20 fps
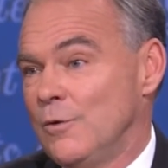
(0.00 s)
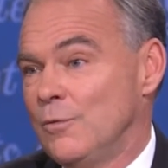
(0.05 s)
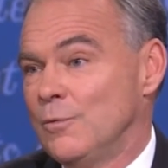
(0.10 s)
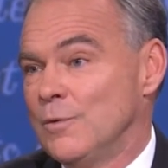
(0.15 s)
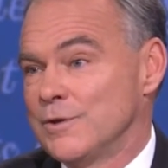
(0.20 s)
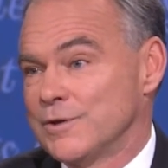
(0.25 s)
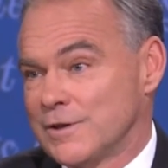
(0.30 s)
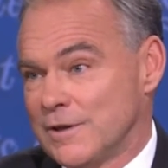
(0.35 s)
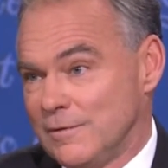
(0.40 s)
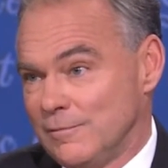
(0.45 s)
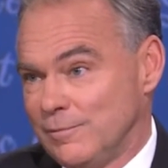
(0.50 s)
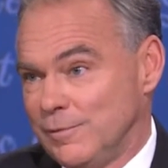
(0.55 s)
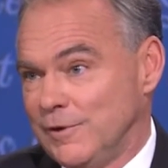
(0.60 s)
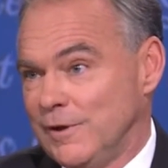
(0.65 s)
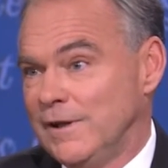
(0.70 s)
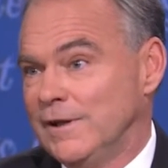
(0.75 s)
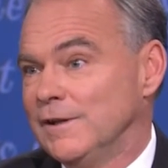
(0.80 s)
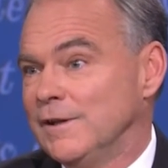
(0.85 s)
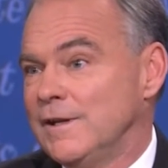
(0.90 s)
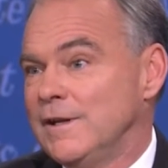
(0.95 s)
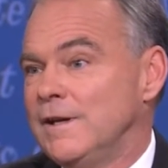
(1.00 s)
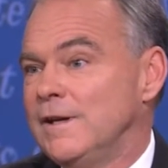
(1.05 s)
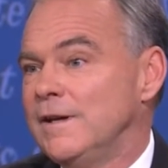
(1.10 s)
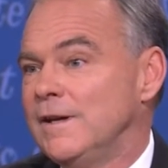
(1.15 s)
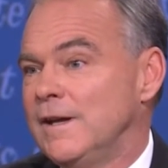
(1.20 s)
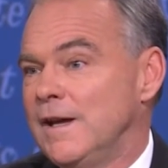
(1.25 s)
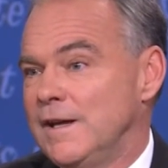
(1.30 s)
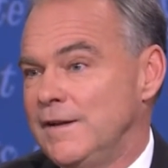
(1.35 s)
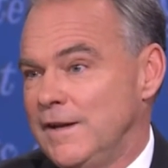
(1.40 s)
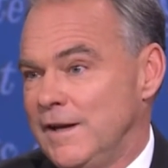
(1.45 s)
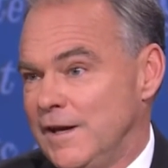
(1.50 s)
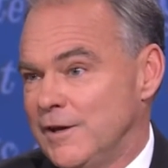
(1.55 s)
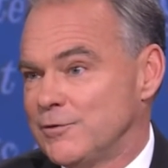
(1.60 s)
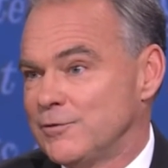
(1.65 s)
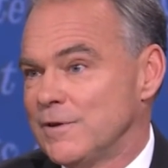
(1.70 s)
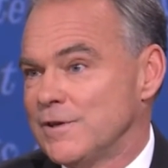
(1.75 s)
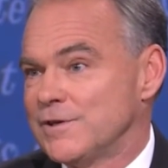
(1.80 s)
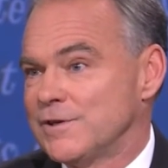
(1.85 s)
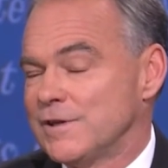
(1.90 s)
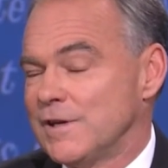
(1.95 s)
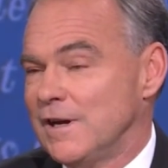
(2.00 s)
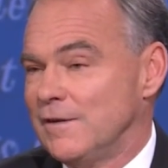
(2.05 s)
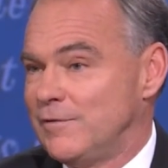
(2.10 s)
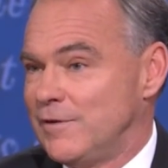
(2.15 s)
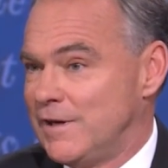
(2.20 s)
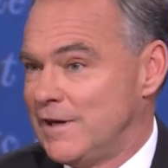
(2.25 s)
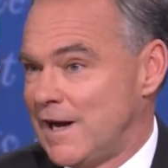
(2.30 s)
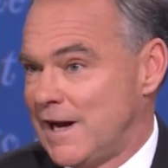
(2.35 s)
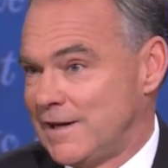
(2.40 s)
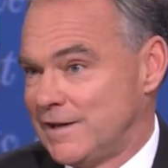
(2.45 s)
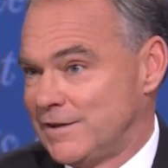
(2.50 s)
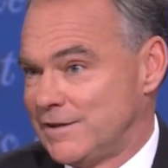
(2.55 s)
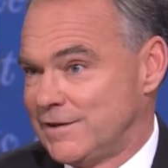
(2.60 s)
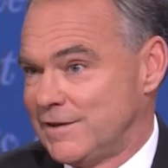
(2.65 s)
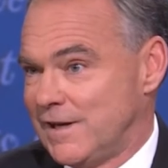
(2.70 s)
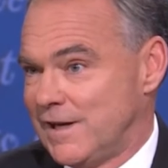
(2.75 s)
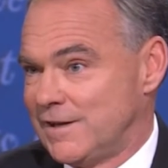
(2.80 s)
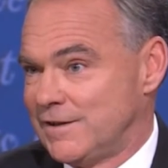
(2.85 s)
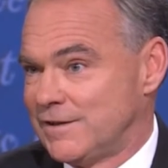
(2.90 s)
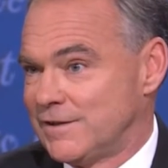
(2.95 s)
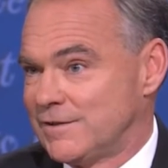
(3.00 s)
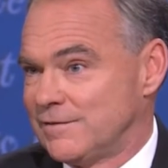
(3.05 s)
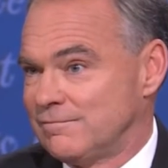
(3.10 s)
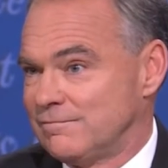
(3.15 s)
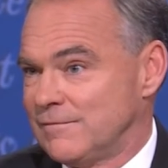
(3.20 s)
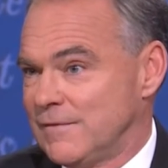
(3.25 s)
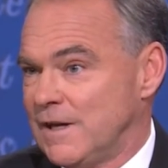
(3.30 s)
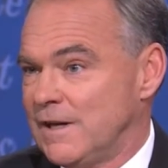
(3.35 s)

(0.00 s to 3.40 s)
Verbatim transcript: was completely in the interests of the United States.